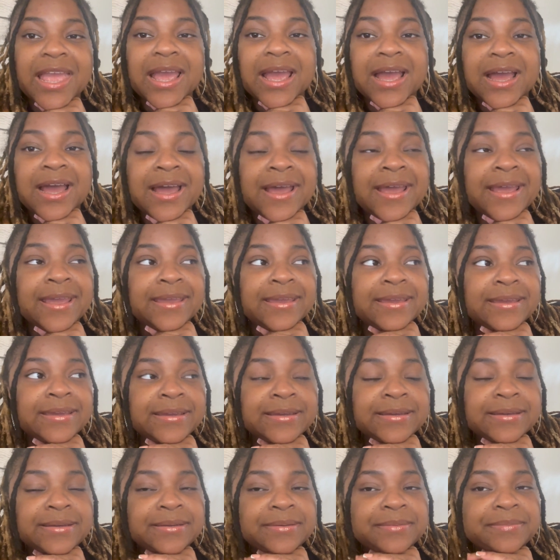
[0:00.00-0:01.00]

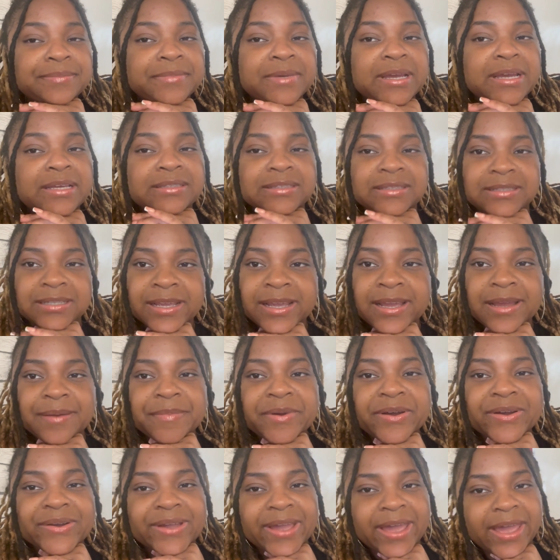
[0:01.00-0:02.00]
I think I'm
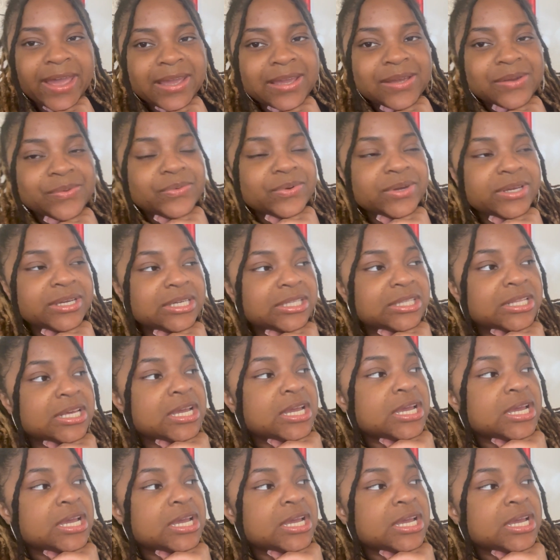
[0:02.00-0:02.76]
okay with